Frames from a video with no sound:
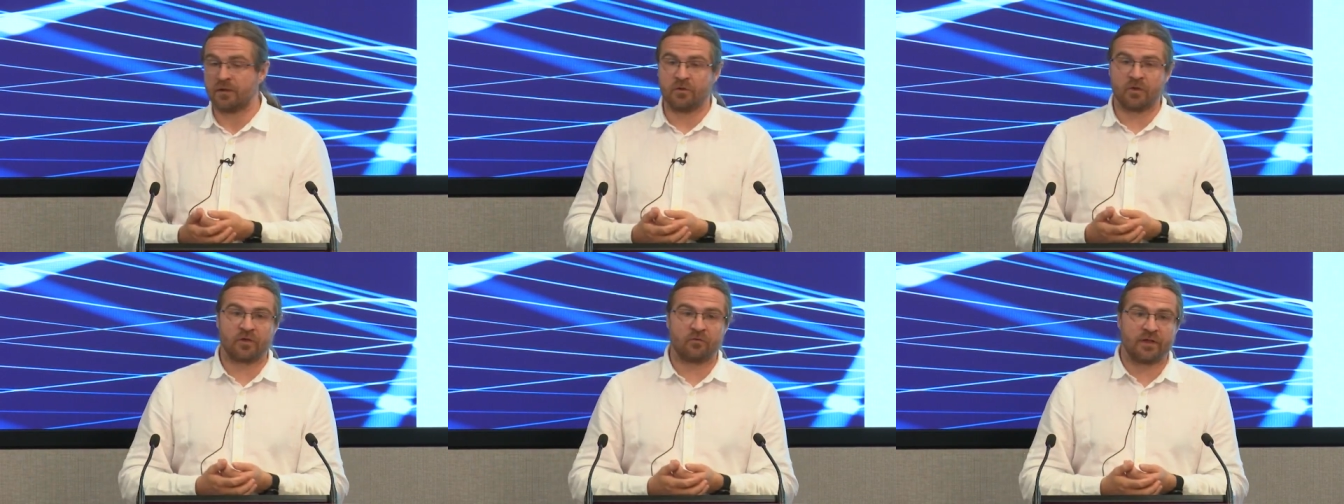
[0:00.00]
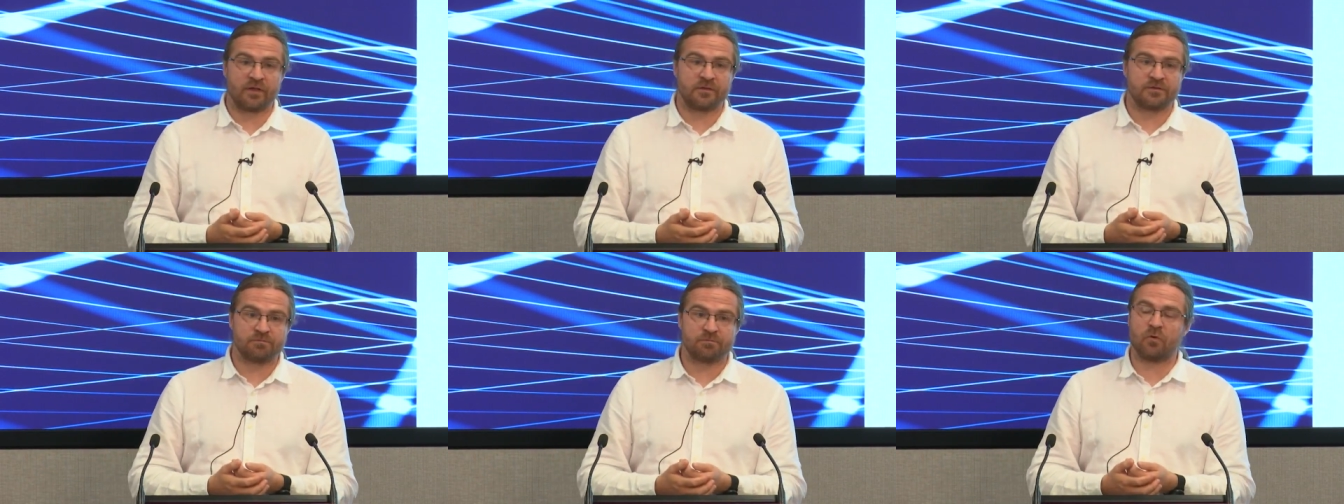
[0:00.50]
you can run
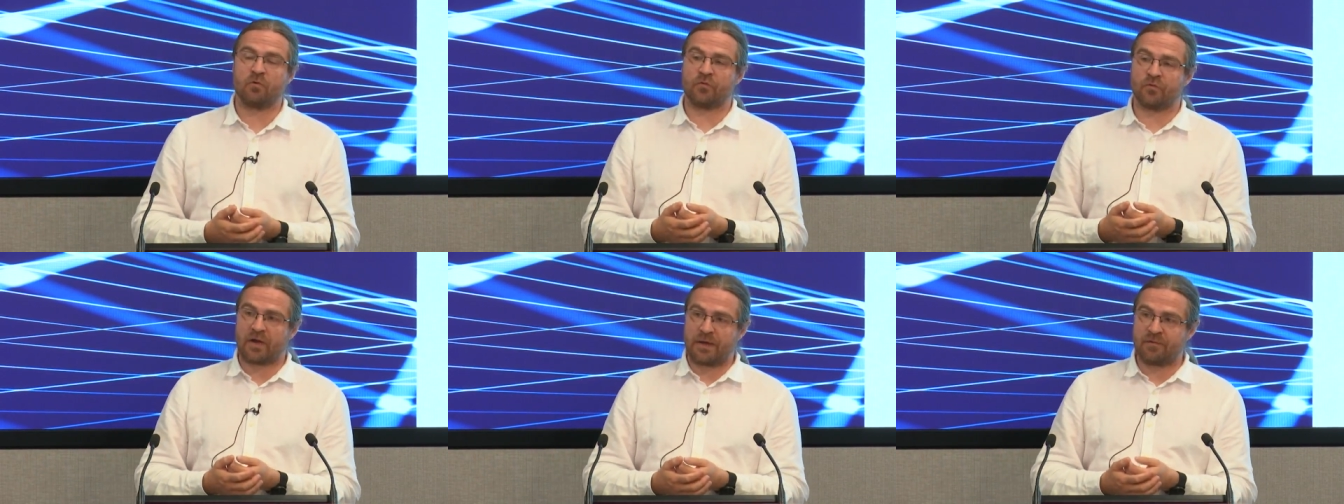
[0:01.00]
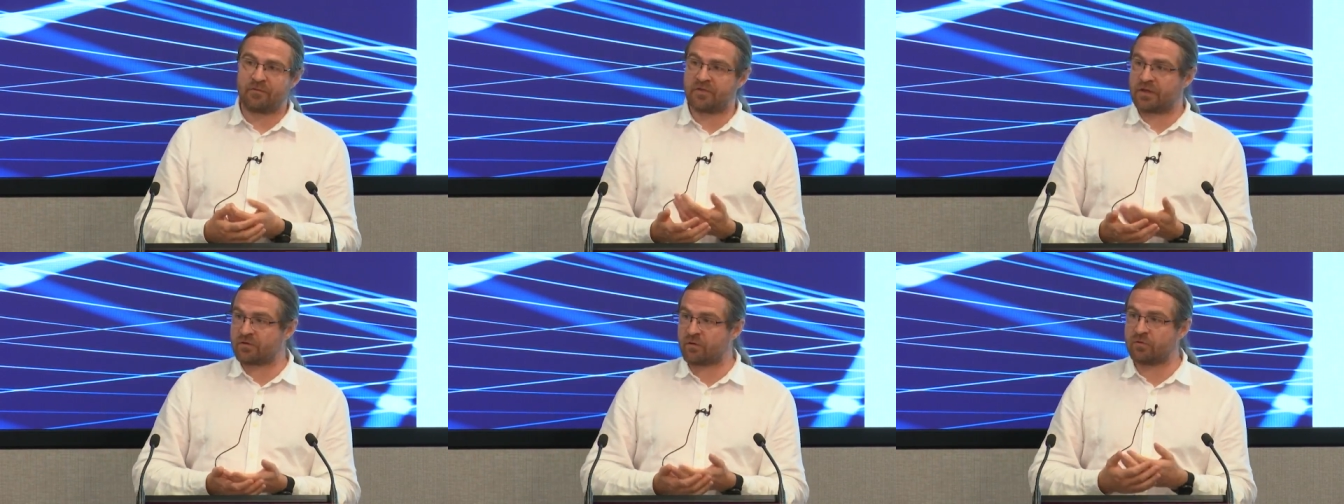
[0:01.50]
it both
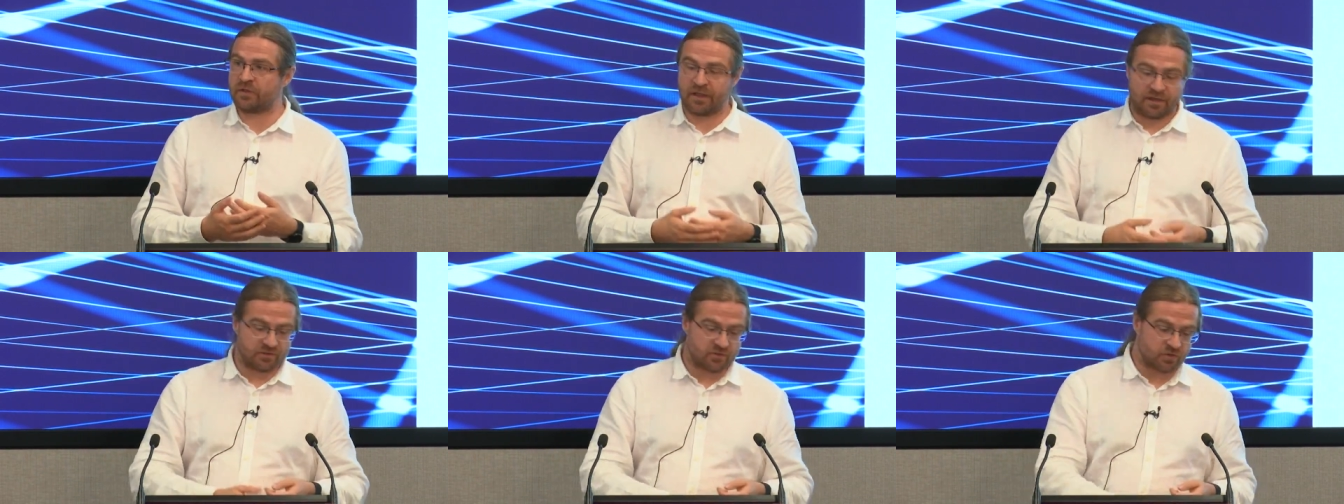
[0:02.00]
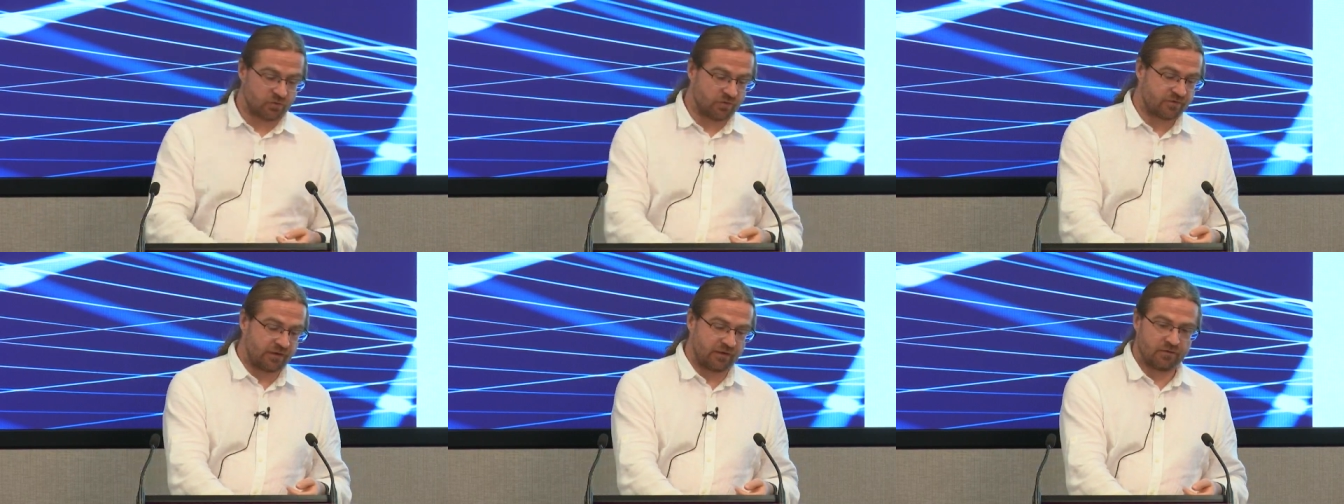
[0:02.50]
IPv6 only and dual
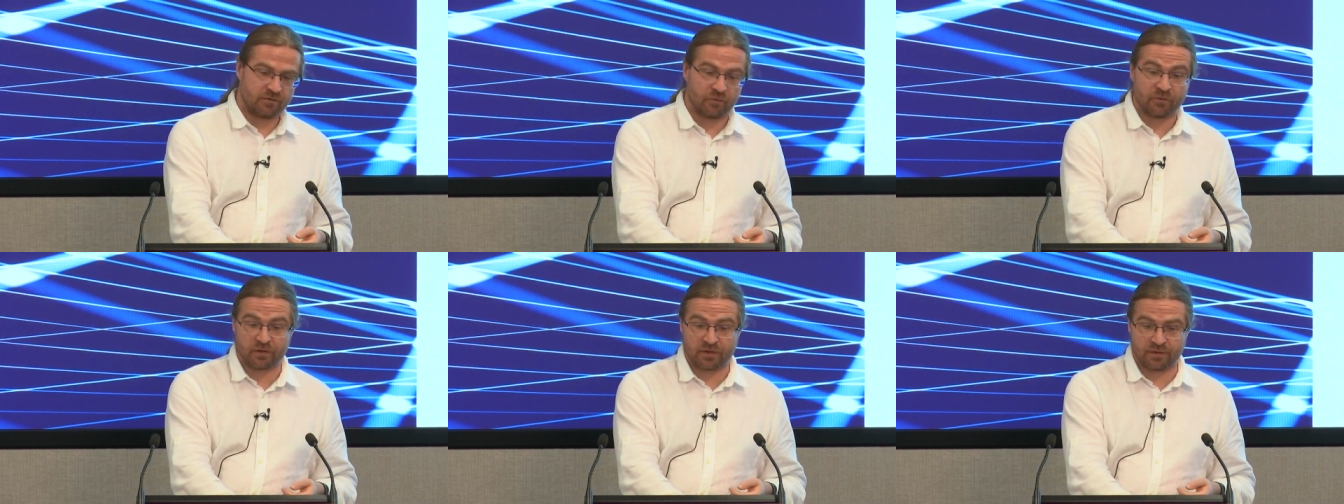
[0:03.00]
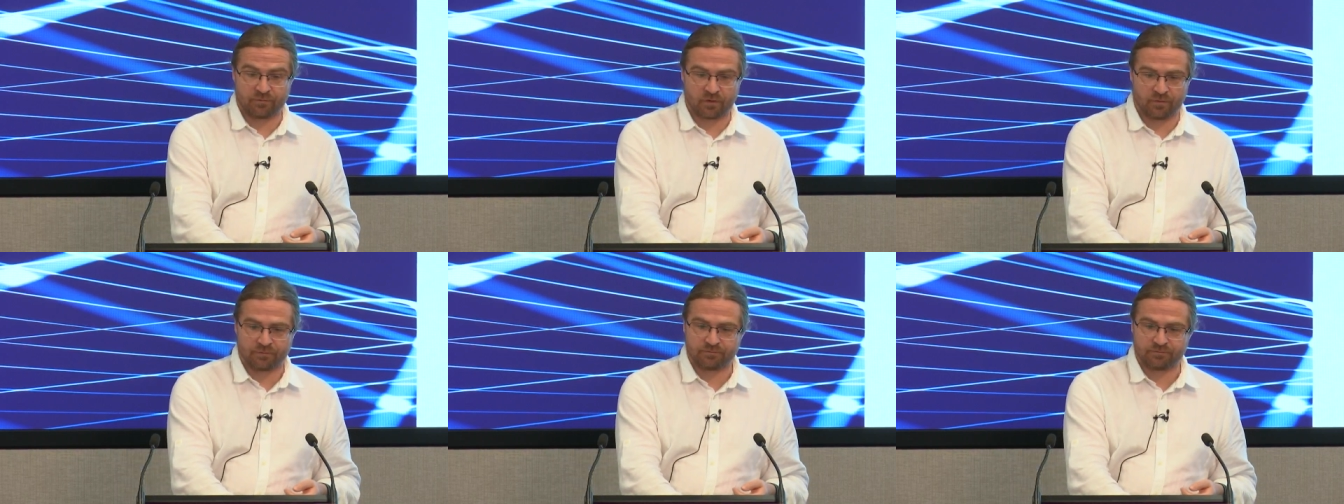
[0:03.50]
stack without any problem.